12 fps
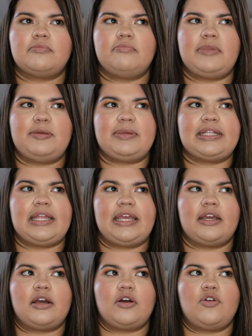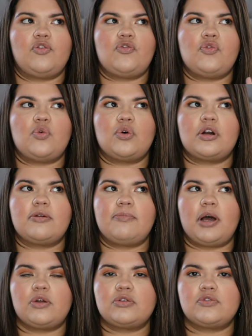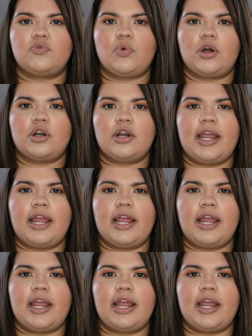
maybe like four bottles of water,